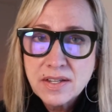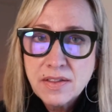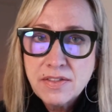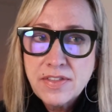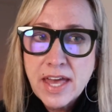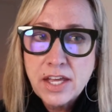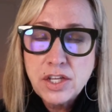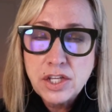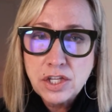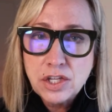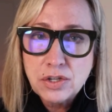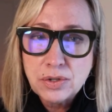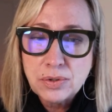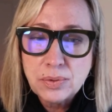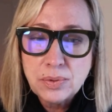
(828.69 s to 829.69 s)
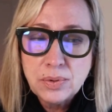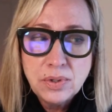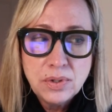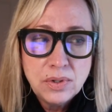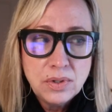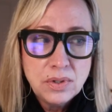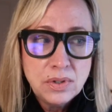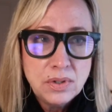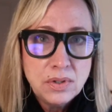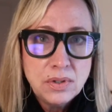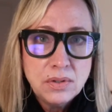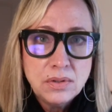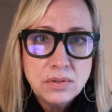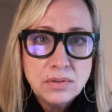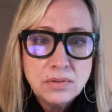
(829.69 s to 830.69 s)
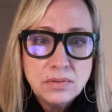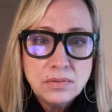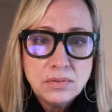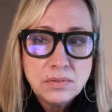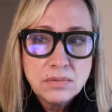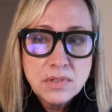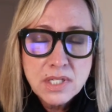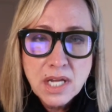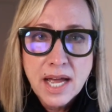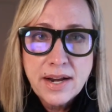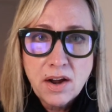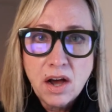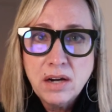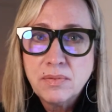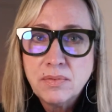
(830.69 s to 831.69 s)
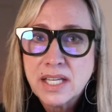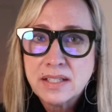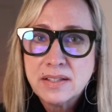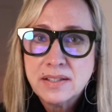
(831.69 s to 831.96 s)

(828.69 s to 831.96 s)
that you sign on with.